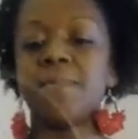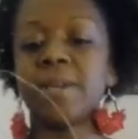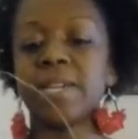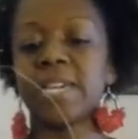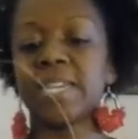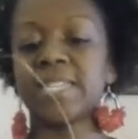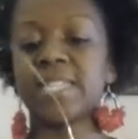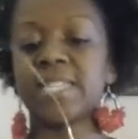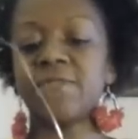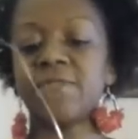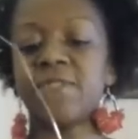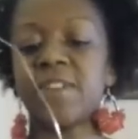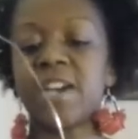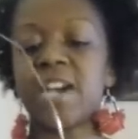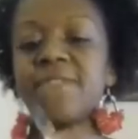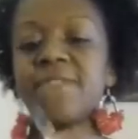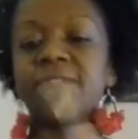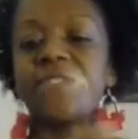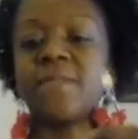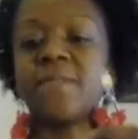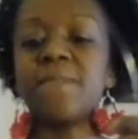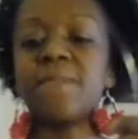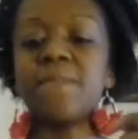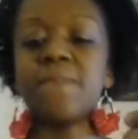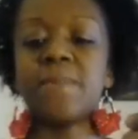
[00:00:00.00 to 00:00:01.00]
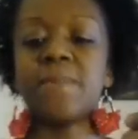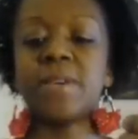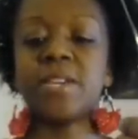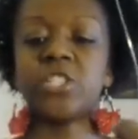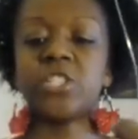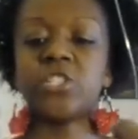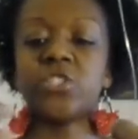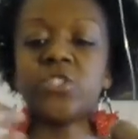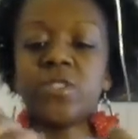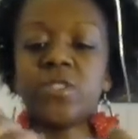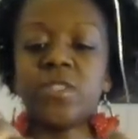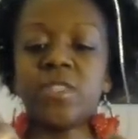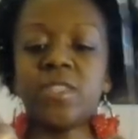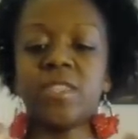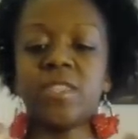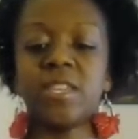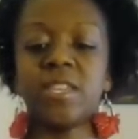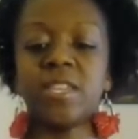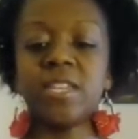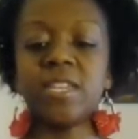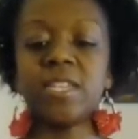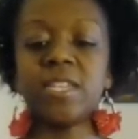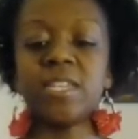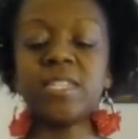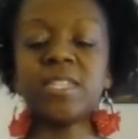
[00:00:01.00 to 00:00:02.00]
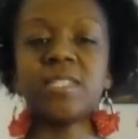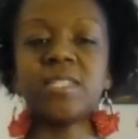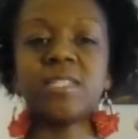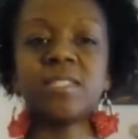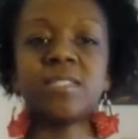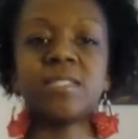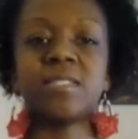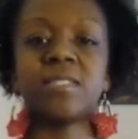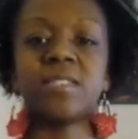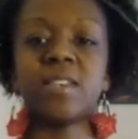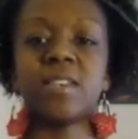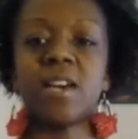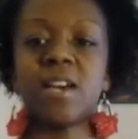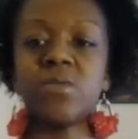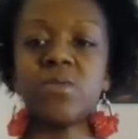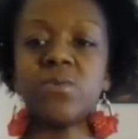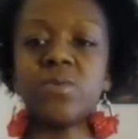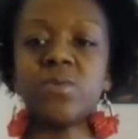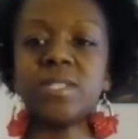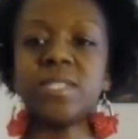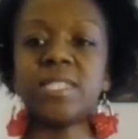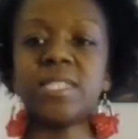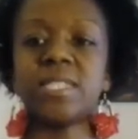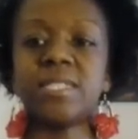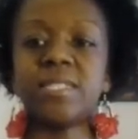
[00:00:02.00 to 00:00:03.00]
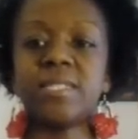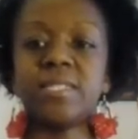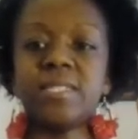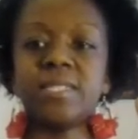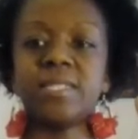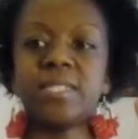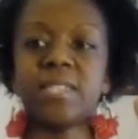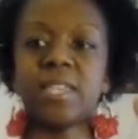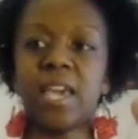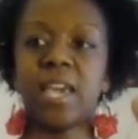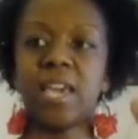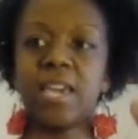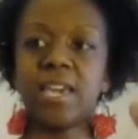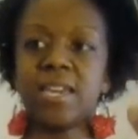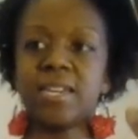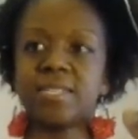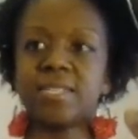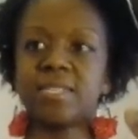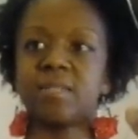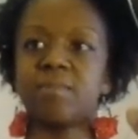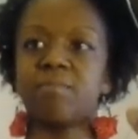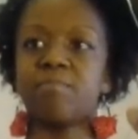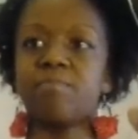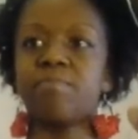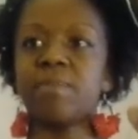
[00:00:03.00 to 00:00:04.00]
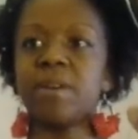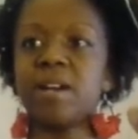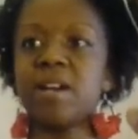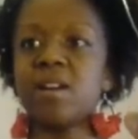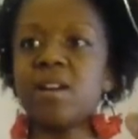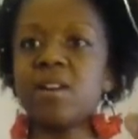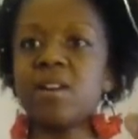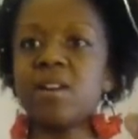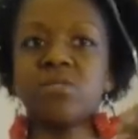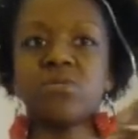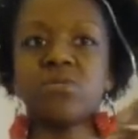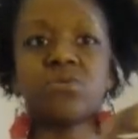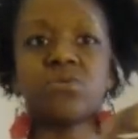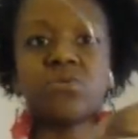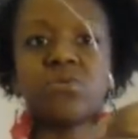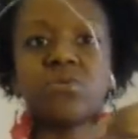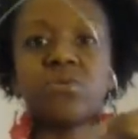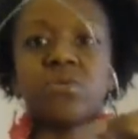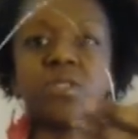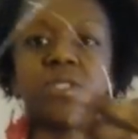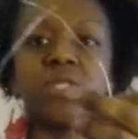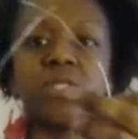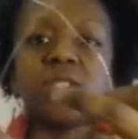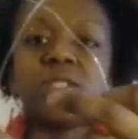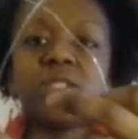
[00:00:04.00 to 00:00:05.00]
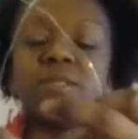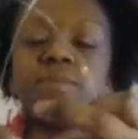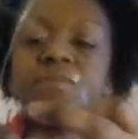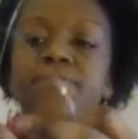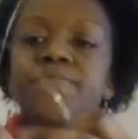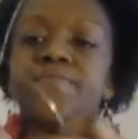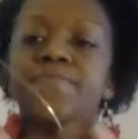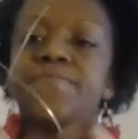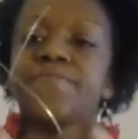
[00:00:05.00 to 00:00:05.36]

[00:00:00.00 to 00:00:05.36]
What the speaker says: I guess if I have to measure this, I would say it's about